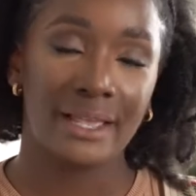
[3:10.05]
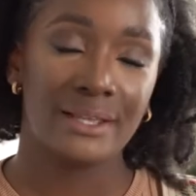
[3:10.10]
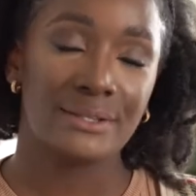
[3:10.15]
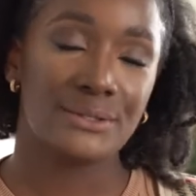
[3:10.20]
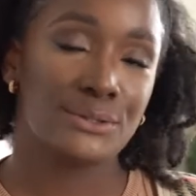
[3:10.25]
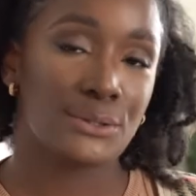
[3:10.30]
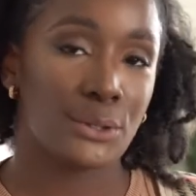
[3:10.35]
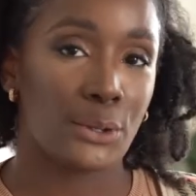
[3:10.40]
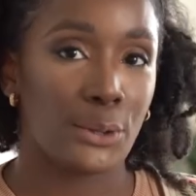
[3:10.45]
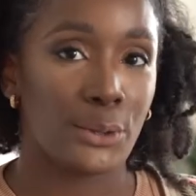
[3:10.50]

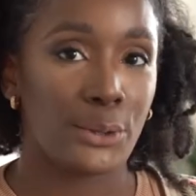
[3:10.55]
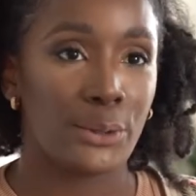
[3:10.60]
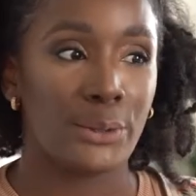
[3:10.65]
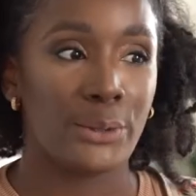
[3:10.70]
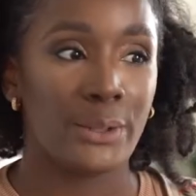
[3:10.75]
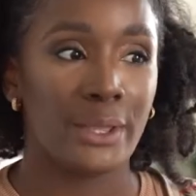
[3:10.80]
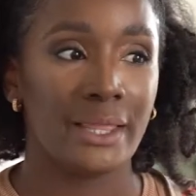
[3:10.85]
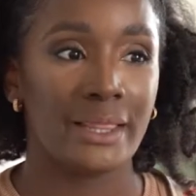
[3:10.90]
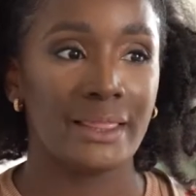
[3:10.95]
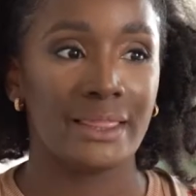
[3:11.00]

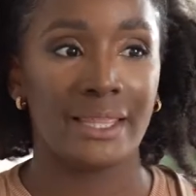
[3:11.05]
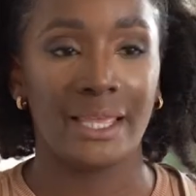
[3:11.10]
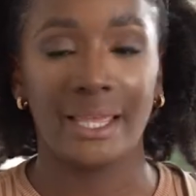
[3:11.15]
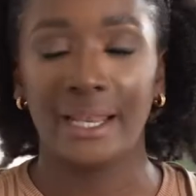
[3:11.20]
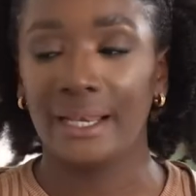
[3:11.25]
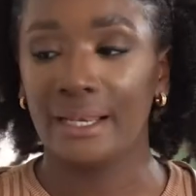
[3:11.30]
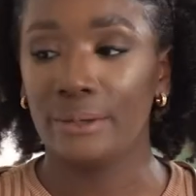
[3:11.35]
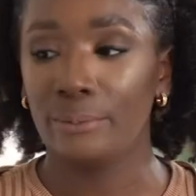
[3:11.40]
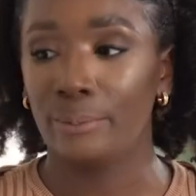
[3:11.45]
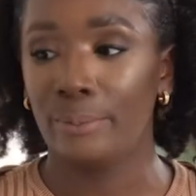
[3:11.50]
So
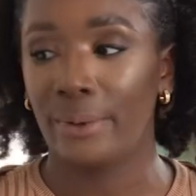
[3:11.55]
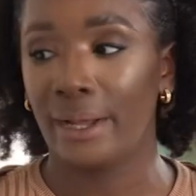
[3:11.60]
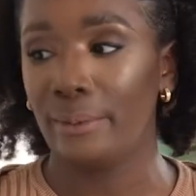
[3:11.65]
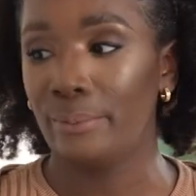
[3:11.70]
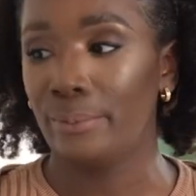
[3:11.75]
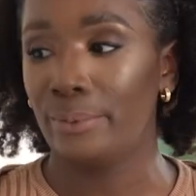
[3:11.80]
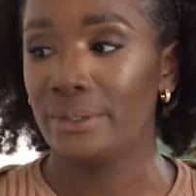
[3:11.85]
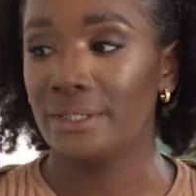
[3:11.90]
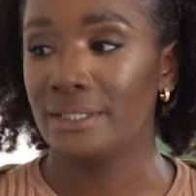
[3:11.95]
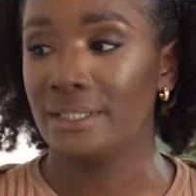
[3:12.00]
then by
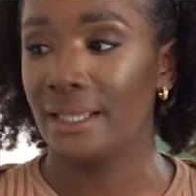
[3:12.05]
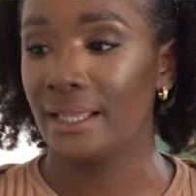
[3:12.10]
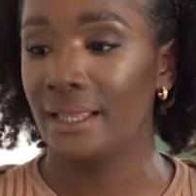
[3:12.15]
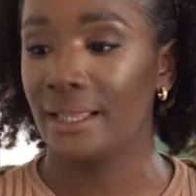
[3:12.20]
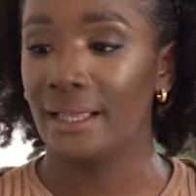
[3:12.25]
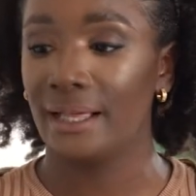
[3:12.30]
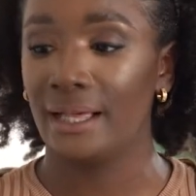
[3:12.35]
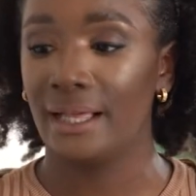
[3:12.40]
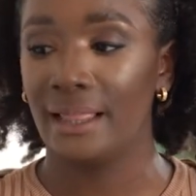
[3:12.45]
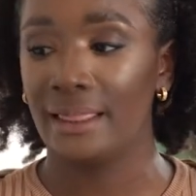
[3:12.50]

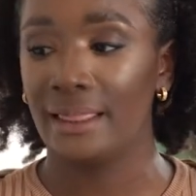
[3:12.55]
putting